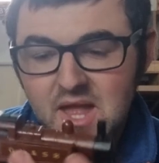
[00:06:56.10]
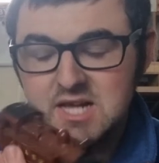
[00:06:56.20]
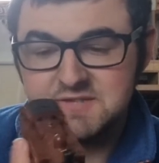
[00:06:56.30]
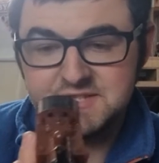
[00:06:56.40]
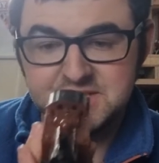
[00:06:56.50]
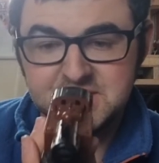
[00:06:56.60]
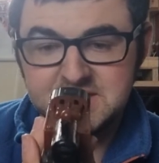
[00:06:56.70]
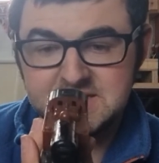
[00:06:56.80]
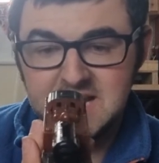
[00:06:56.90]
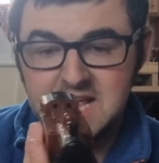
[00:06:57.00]
as for the
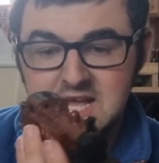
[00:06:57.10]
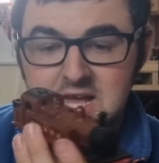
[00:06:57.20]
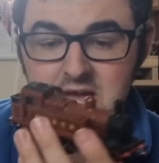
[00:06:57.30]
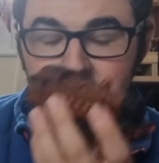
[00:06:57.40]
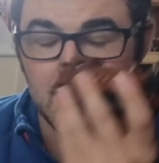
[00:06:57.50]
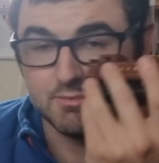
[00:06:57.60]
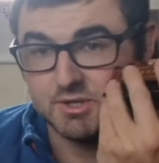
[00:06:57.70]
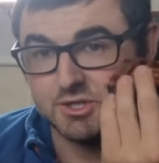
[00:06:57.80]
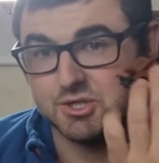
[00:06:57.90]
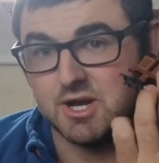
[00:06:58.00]
Ginty, I'm
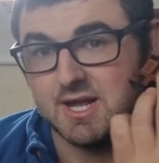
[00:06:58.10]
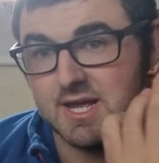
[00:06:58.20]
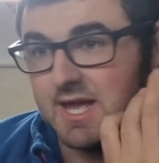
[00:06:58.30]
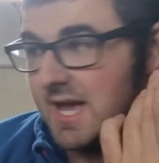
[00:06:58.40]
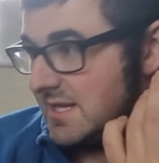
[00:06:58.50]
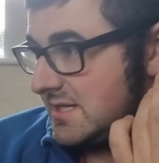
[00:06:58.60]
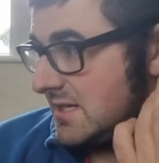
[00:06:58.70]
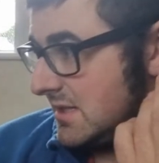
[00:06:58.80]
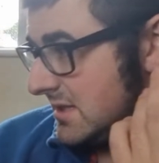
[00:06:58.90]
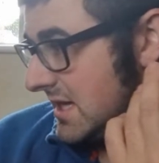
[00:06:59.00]
going to try and
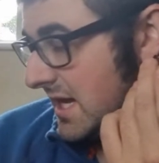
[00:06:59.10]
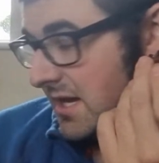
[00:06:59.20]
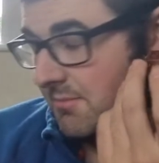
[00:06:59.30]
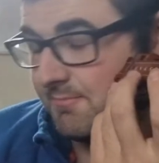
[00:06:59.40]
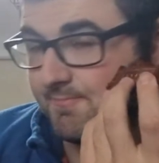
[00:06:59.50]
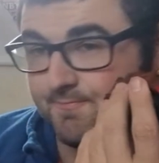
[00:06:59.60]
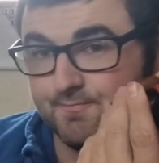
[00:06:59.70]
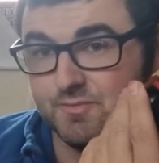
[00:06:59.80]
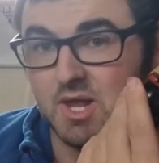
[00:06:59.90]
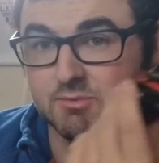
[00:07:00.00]
get
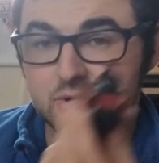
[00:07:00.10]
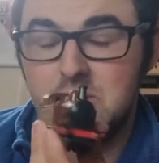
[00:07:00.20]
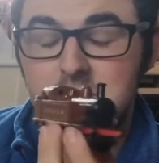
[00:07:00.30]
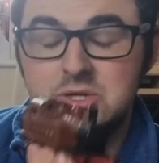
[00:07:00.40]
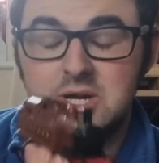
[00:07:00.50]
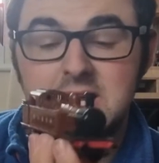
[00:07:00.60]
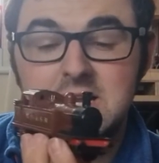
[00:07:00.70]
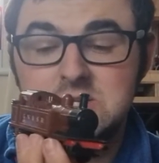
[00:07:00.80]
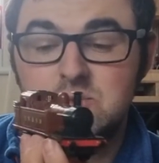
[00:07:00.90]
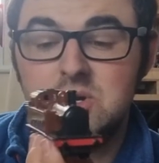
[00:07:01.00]
I'm going to try and get
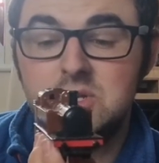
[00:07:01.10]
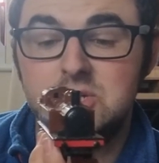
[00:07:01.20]
it to work